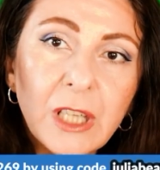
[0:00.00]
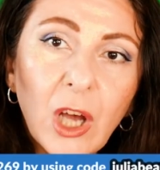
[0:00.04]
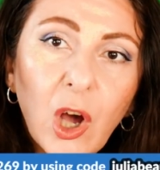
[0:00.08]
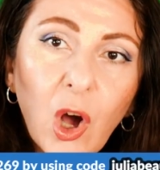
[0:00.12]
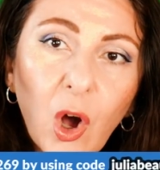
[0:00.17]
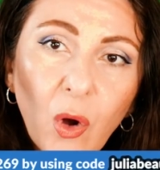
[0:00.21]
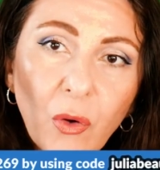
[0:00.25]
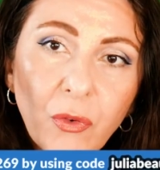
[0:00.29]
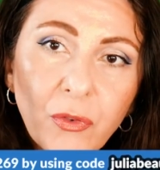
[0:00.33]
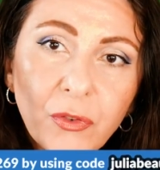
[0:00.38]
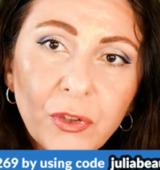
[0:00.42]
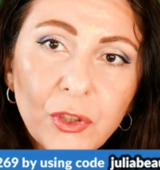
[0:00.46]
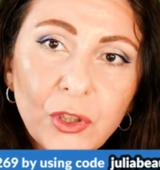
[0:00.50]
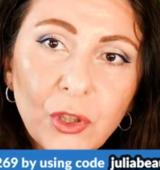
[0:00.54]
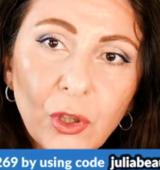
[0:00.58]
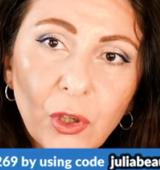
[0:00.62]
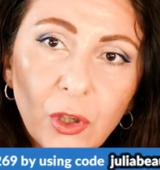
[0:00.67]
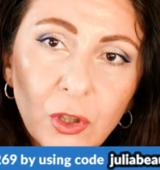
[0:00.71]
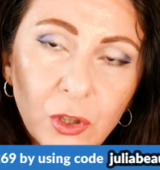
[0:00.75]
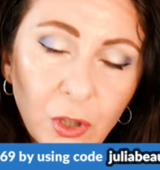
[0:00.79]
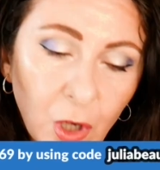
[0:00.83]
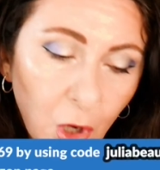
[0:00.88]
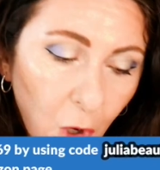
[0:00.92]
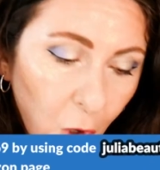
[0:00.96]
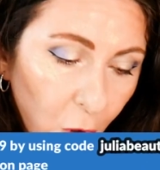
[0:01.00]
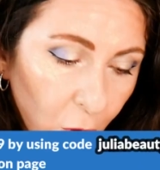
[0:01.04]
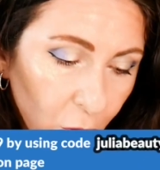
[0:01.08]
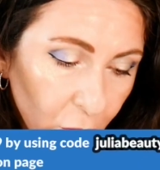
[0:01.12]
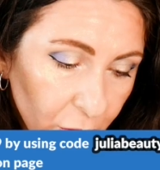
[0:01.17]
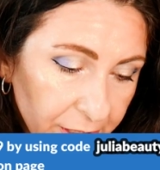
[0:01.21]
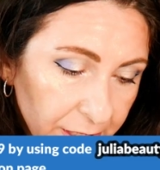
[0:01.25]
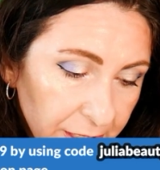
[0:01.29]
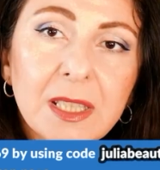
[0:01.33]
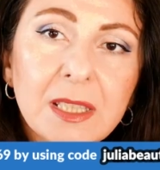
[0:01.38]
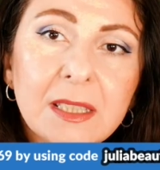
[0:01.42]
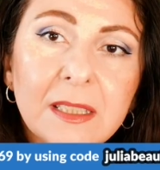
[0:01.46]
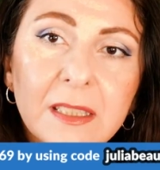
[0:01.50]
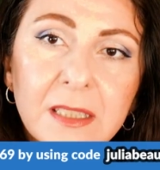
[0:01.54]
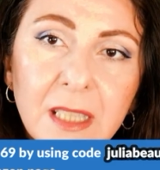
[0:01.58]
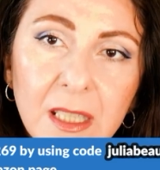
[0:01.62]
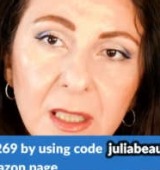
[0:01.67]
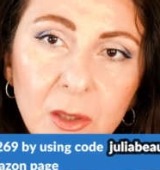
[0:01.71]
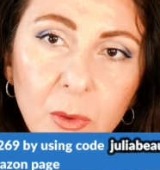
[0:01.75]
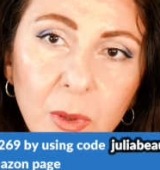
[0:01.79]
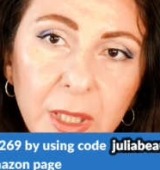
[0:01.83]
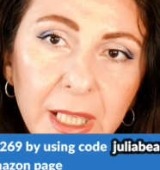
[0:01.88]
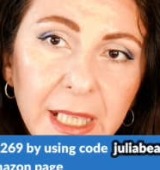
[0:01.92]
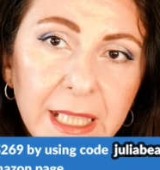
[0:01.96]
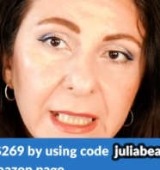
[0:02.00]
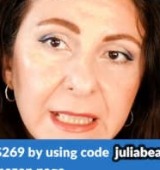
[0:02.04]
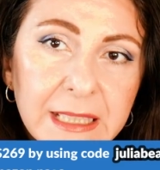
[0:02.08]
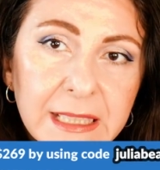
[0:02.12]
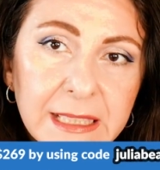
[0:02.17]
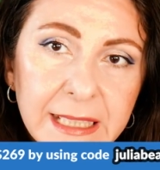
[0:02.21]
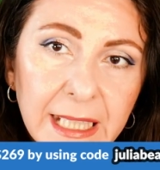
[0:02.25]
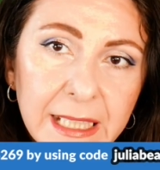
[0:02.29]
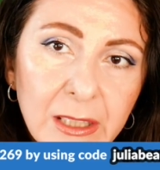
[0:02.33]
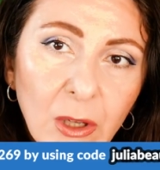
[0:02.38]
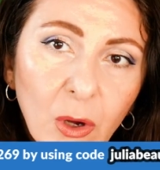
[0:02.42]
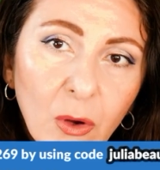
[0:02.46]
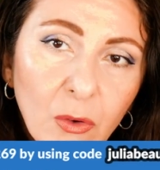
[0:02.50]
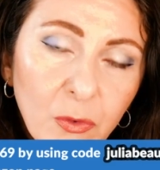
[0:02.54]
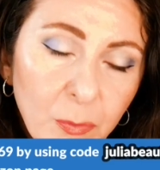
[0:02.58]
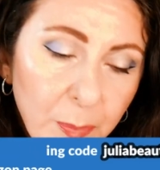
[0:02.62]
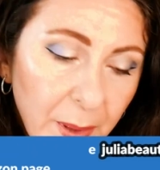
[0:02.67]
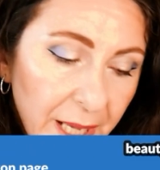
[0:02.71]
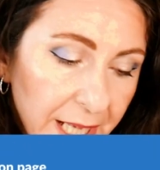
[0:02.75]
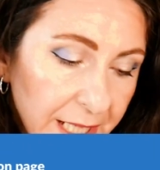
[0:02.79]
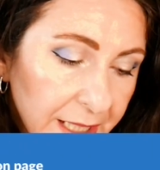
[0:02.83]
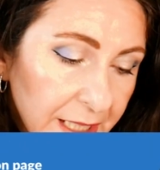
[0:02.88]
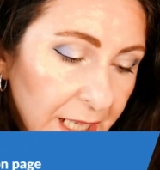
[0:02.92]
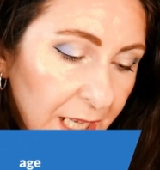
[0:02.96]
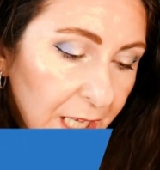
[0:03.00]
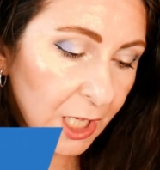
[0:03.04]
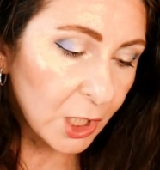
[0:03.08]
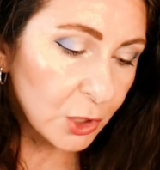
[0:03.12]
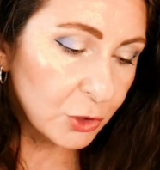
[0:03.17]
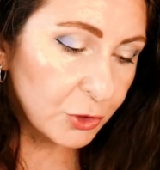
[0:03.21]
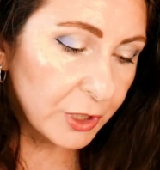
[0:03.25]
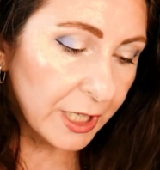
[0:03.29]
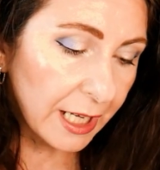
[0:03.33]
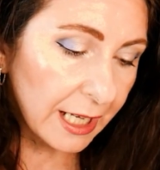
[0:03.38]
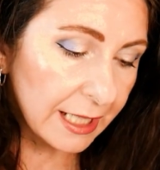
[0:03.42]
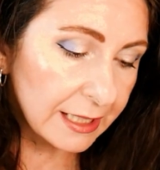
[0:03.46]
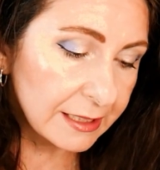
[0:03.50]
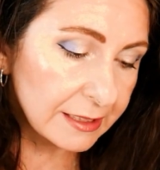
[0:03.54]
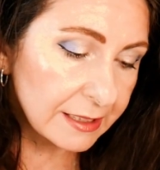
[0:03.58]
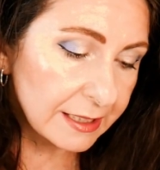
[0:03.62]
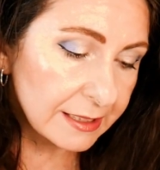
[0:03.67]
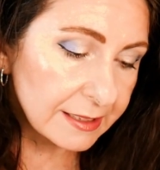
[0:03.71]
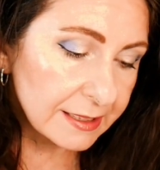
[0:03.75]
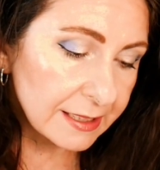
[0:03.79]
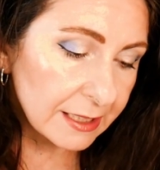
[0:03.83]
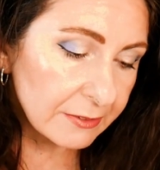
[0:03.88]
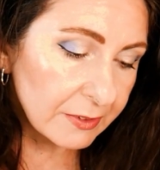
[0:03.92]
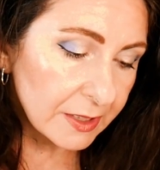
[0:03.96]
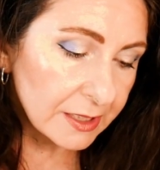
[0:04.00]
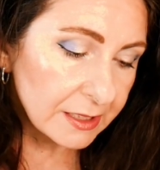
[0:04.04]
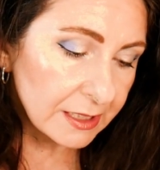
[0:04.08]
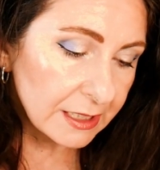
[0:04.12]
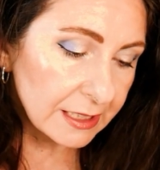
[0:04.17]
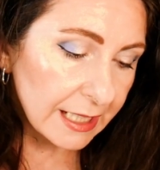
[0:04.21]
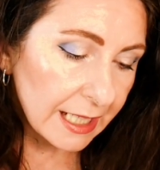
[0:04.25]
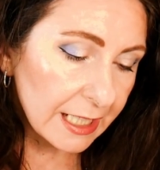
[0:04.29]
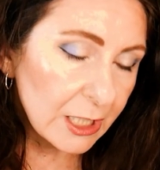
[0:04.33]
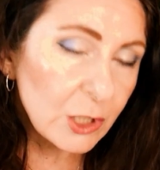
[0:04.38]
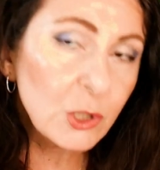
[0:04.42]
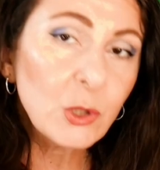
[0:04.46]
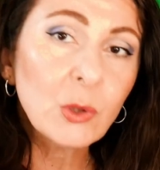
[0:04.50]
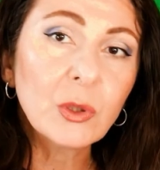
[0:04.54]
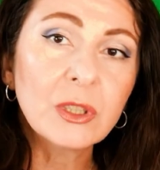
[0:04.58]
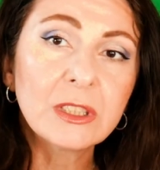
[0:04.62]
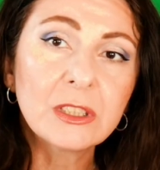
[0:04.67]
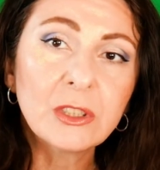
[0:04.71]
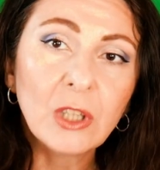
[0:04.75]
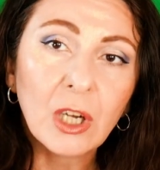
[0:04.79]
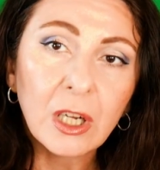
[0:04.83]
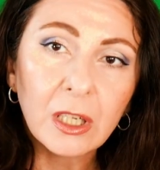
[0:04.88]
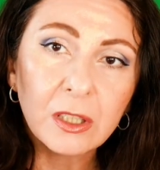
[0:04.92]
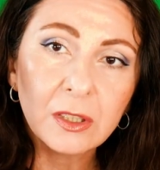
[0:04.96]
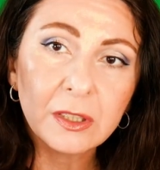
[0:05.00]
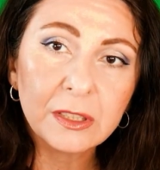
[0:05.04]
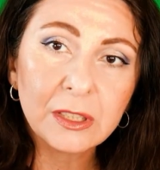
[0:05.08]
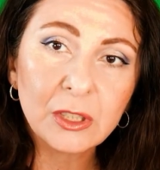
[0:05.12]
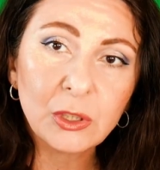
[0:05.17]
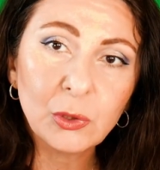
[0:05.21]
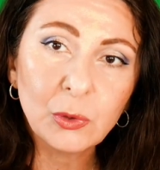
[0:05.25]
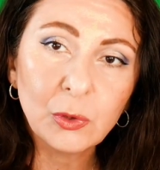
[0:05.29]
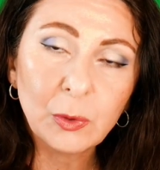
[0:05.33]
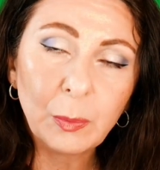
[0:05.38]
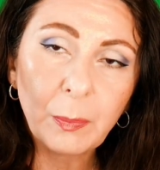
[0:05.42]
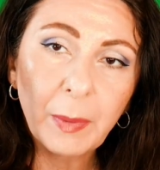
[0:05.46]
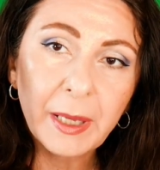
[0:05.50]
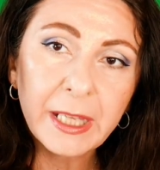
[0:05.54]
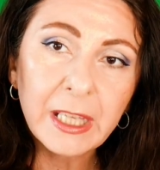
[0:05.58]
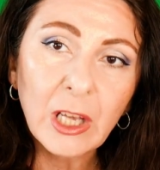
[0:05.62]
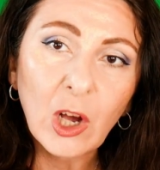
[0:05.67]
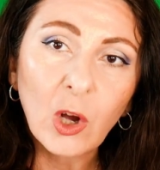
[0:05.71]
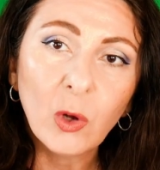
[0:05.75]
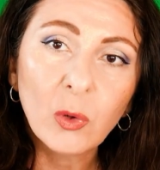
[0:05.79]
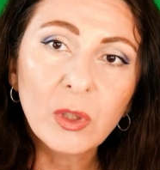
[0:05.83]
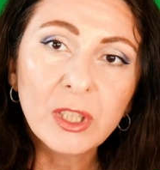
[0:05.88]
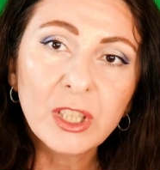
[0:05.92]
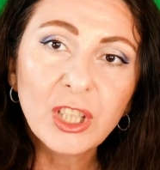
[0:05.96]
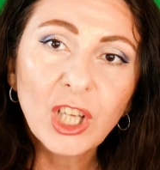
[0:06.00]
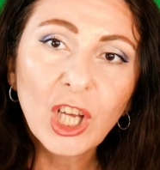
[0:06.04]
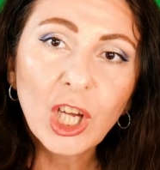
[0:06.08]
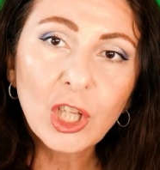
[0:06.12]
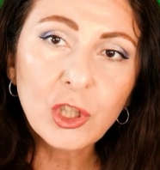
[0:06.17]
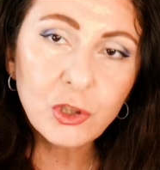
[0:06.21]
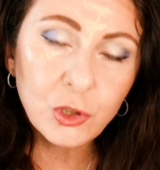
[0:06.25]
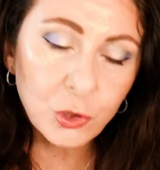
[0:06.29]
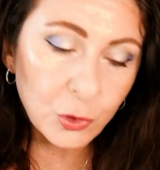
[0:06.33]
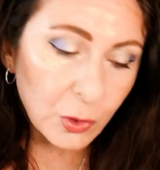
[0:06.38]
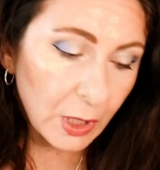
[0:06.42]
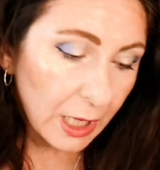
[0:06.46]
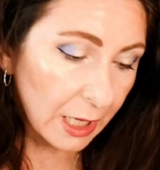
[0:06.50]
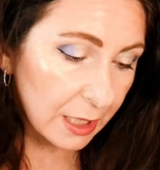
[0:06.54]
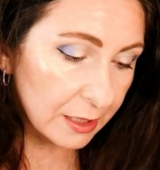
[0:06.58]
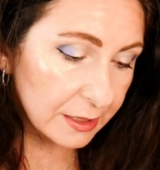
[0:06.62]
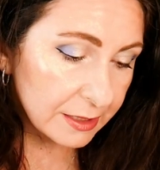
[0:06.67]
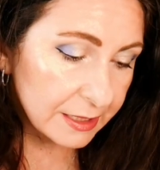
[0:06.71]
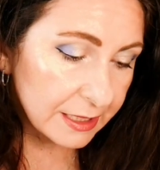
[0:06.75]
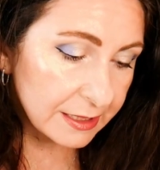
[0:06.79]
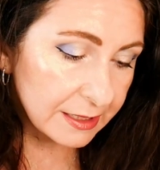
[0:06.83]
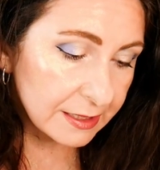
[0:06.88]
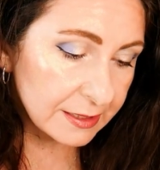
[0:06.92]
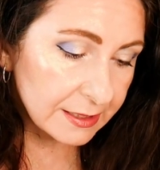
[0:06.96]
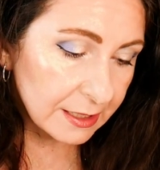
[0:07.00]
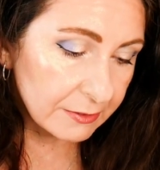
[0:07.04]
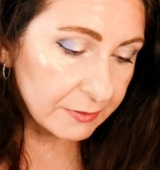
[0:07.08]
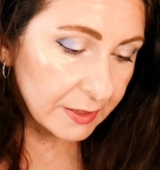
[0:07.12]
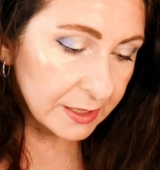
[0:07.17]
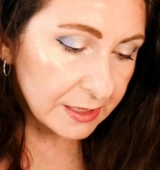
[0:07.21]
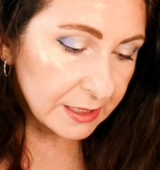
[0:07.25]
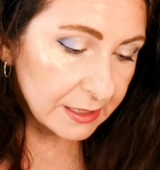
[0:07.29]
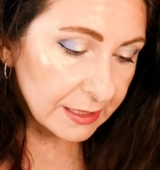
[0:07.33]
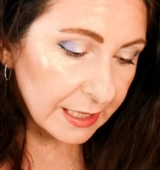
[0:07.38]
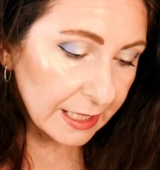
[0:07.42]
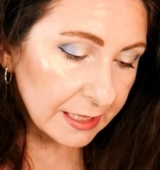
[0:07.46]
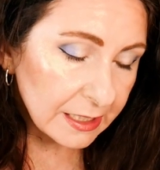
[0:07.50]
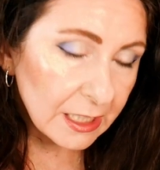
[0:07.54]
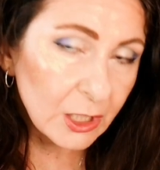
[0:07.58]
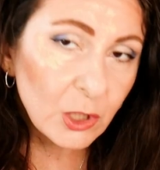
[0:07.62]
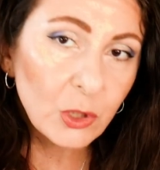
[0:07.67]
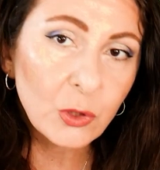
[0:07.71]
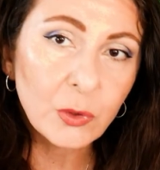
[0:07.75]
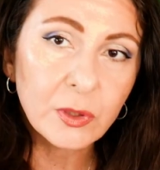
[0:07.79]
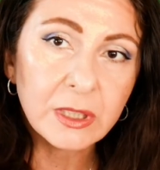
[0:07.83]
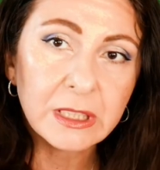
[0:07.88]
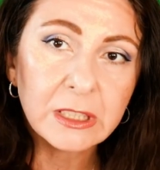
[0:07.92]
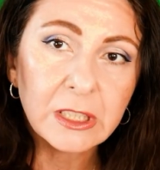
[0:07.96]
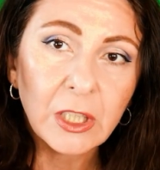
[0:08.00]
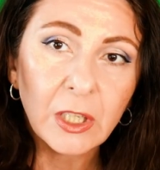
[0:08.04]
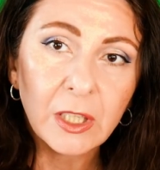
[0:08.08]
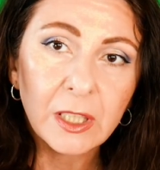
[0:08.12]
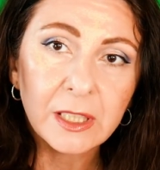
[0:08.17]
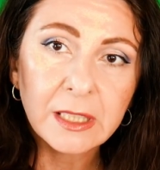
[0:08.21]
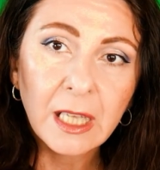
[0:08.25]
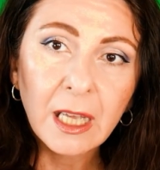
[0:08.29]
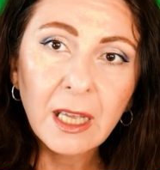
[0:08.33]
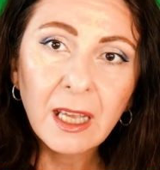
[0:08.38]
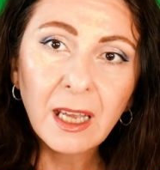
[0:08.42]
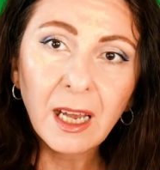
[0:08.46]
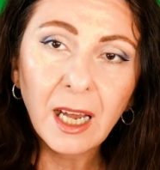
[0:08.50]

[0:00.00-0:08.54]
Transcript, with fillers: off your order, so instead of paying $379 US, you'll pay only $279 US.